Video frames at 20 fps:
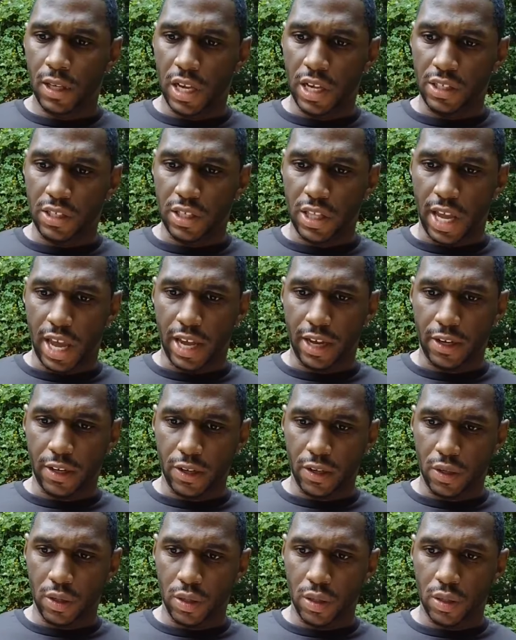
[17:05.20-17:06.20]
it's like
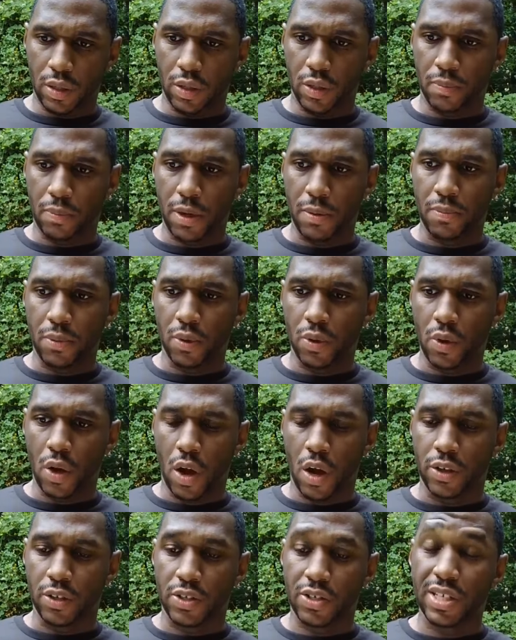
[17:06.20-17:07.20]
people
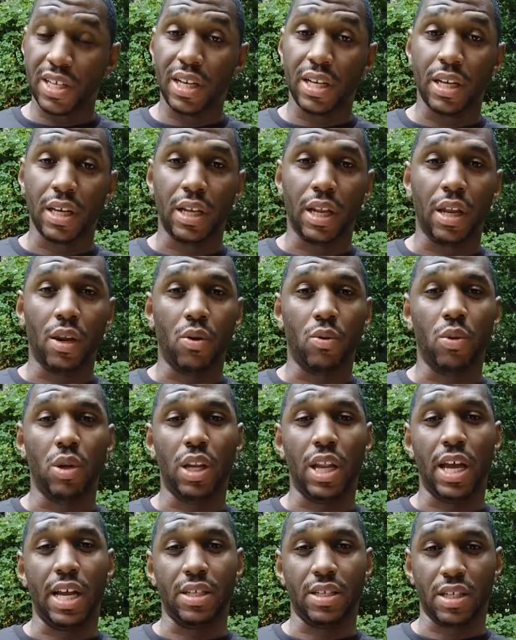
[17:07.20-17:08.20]
are sinning and they don't
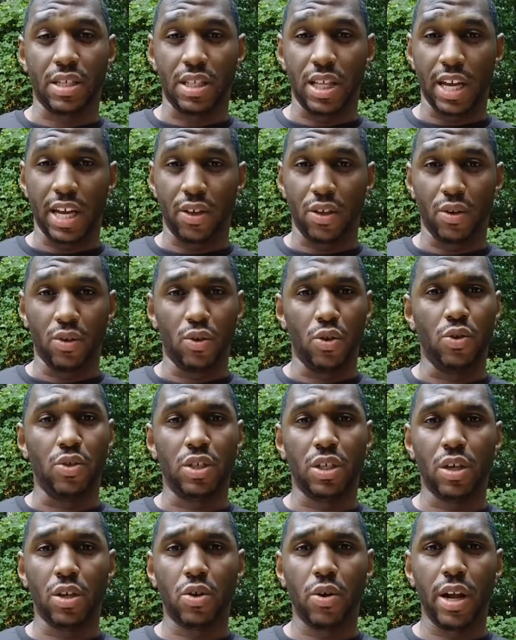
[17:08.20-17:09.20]
realize it's like you're
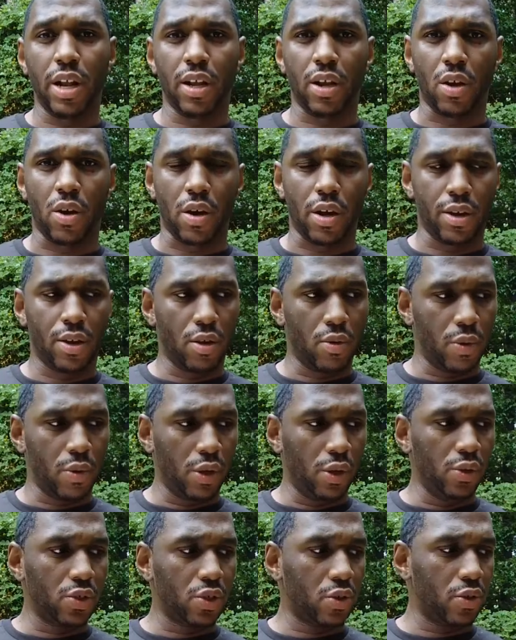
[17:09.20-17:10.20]
using a credit card. You know, when
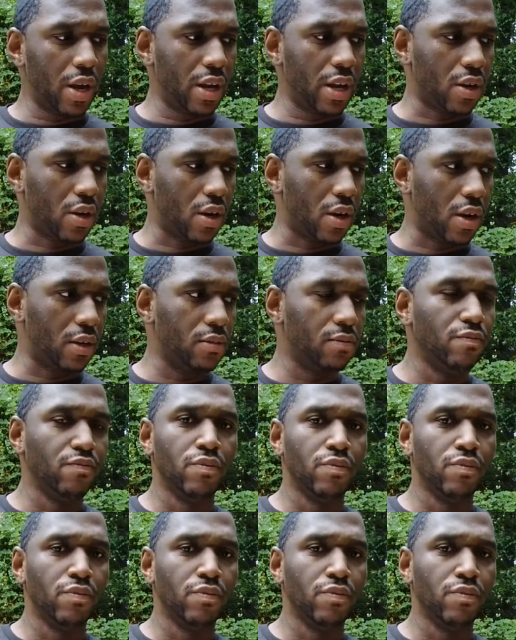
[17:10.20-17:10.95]
you use a credit card,